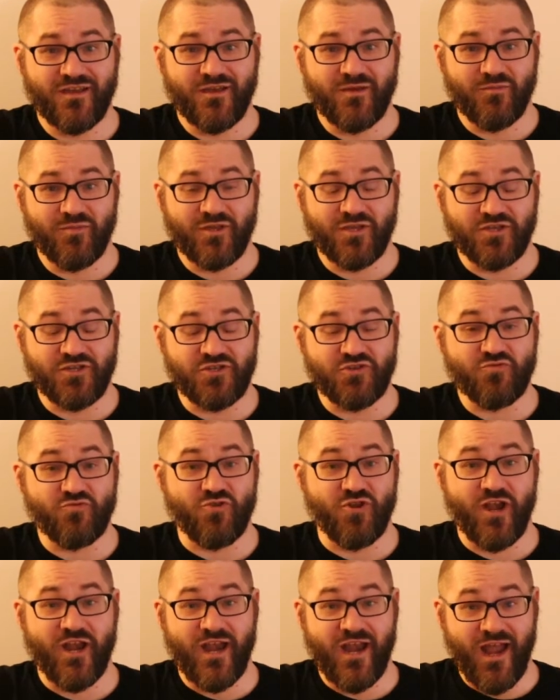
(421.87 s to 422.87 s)
because you
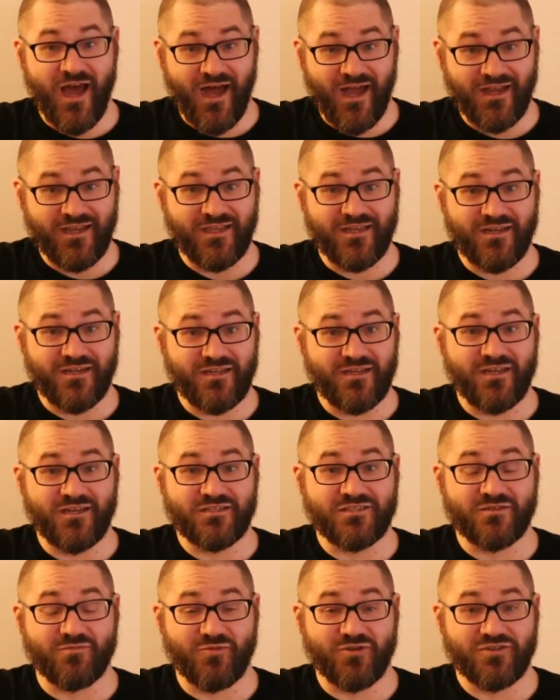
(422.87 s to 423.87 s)
were not getting
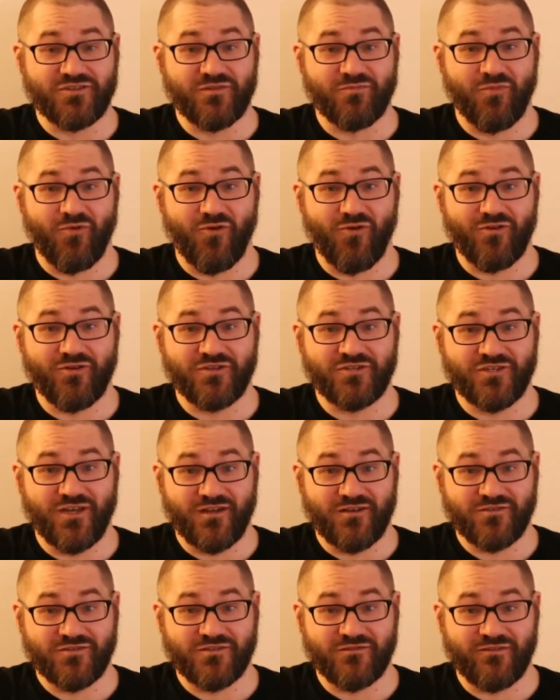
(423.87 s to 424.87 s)
customer support in
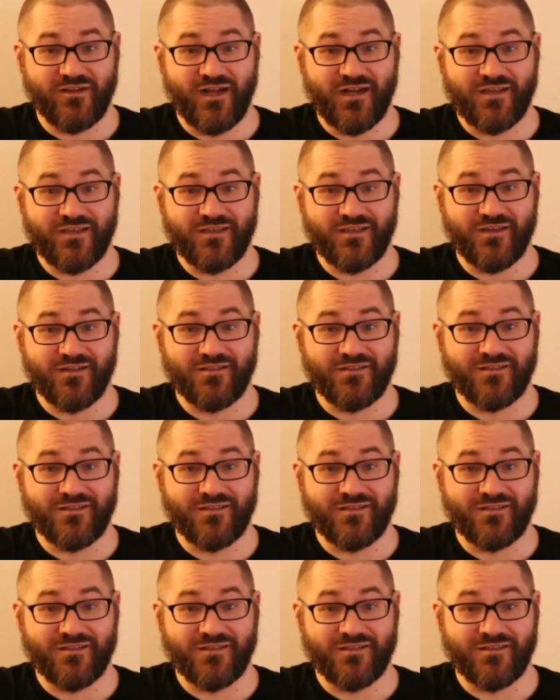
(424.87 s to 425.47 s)
Czechoslovakia,